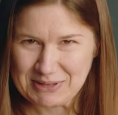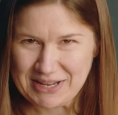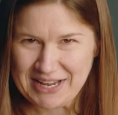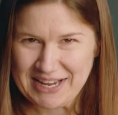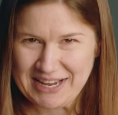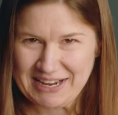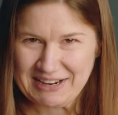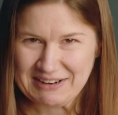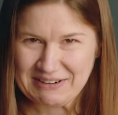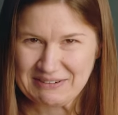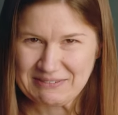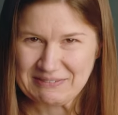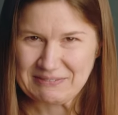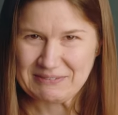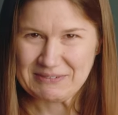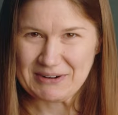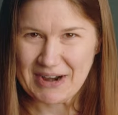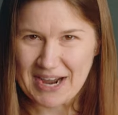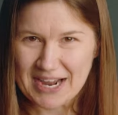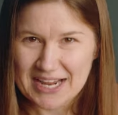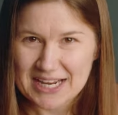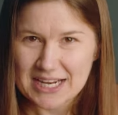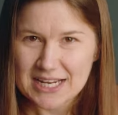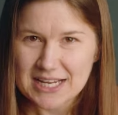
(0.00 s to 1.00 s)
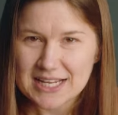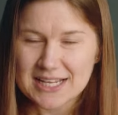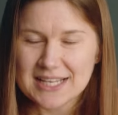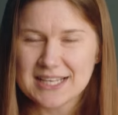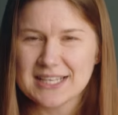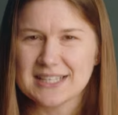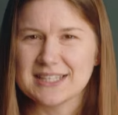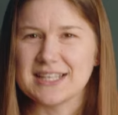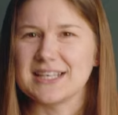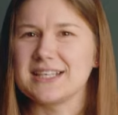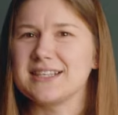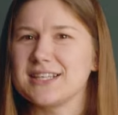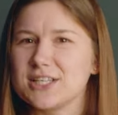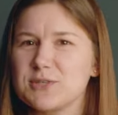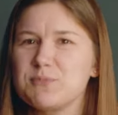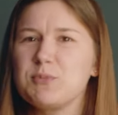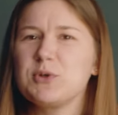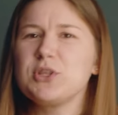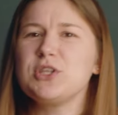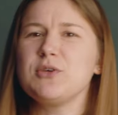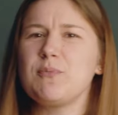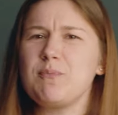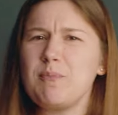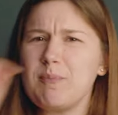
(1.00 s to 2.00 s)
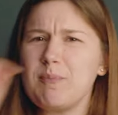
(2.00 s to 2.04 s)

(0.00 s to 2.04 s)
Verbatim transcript: plan, right? Like, let's put the